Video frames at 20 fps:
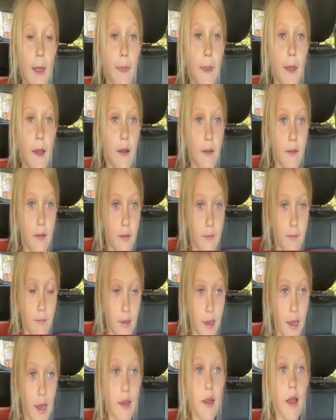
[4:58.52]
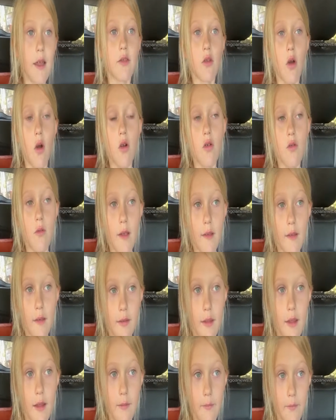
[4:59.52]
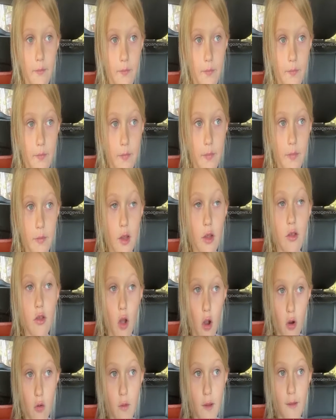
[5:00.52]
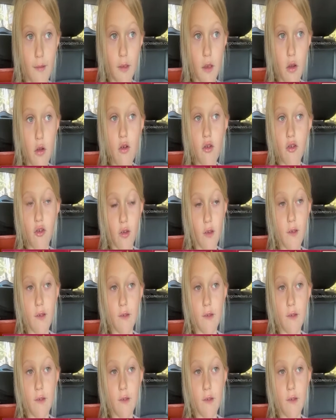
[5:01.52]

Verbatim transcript: the Lila the dog rescuer, she